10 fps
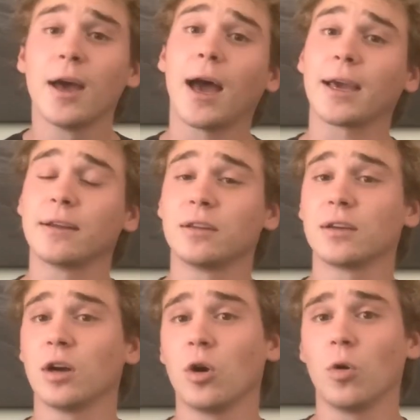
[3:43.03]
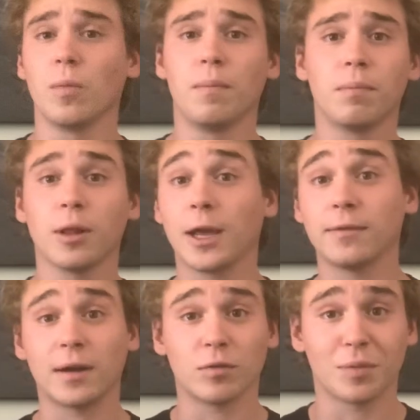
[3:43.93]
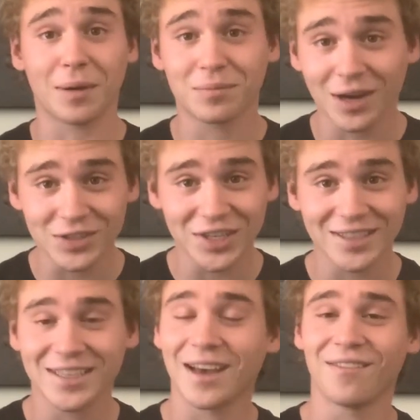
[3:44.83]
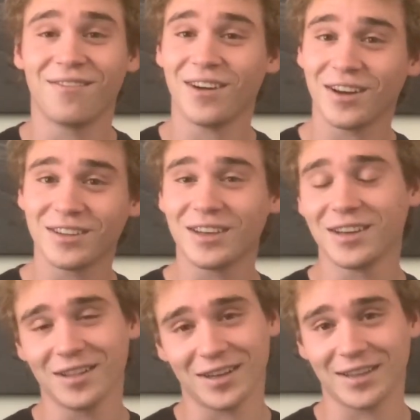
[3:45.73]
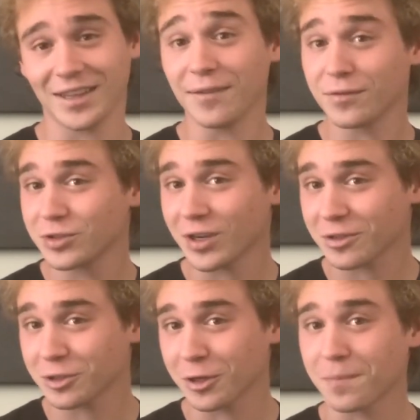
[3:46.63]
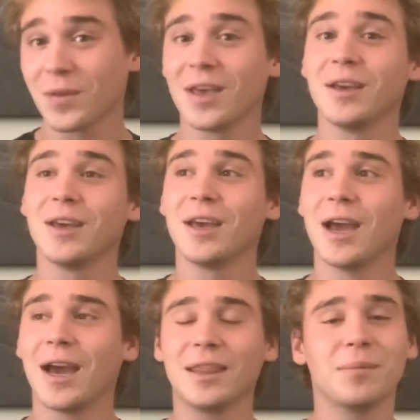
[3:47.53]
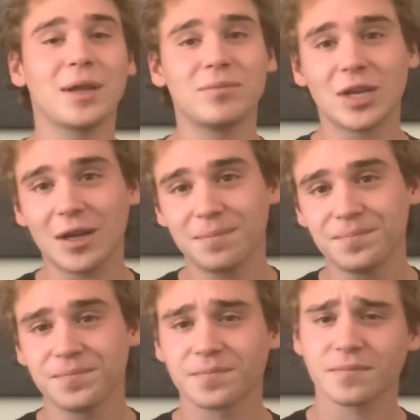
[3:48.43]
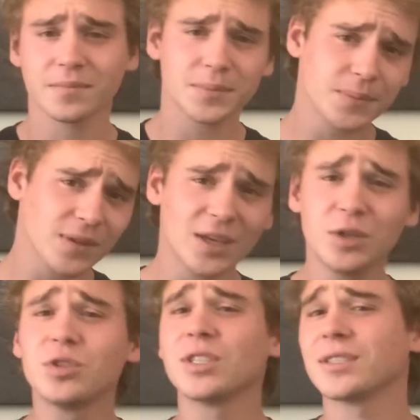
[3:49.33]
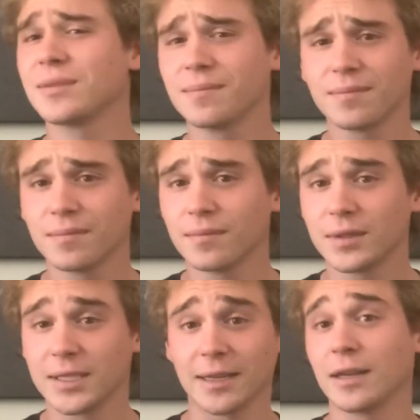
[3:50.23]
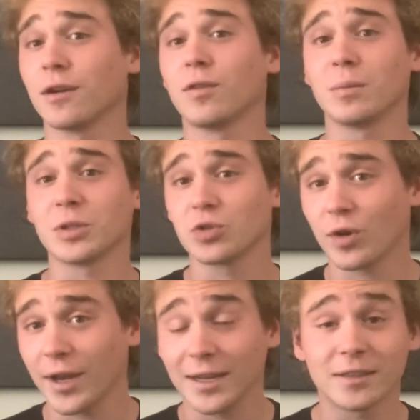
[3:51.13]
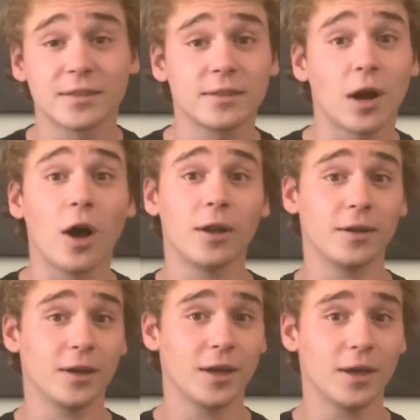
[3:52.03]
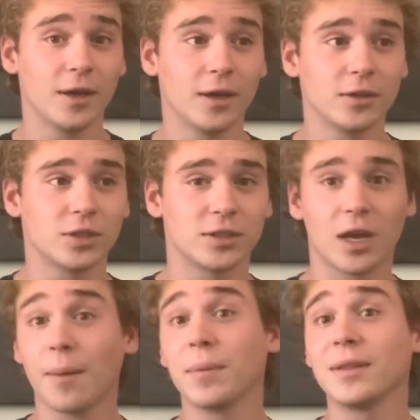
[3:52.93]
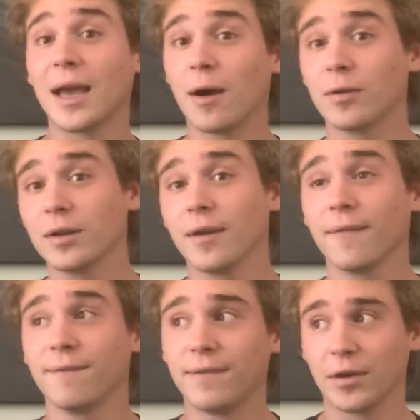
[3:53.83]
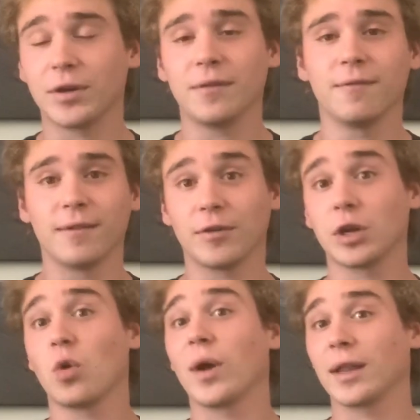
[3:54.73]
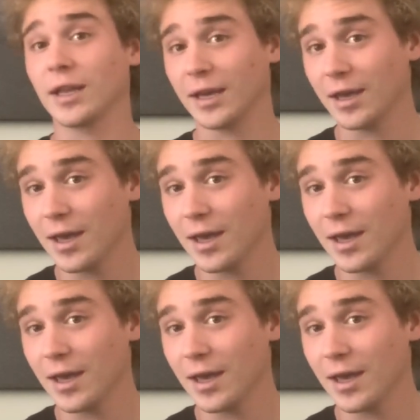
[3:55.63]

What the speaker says: I get to go play around with my project, have fun, look at the infrastructure. And then when I'm done, you just say Terraform destroy and it's gone. Just up and down very, very quickly.